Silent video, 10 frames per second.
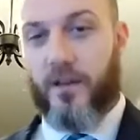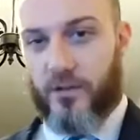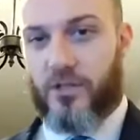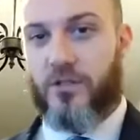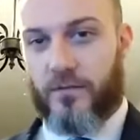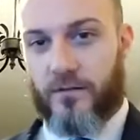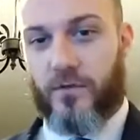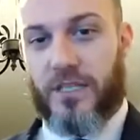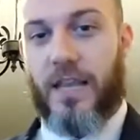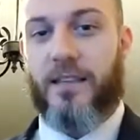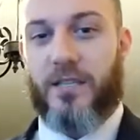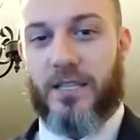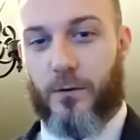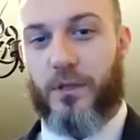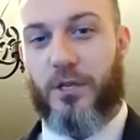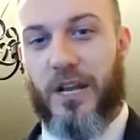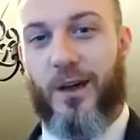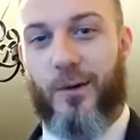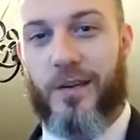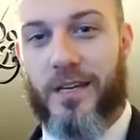just stick with the
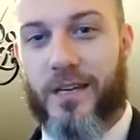job,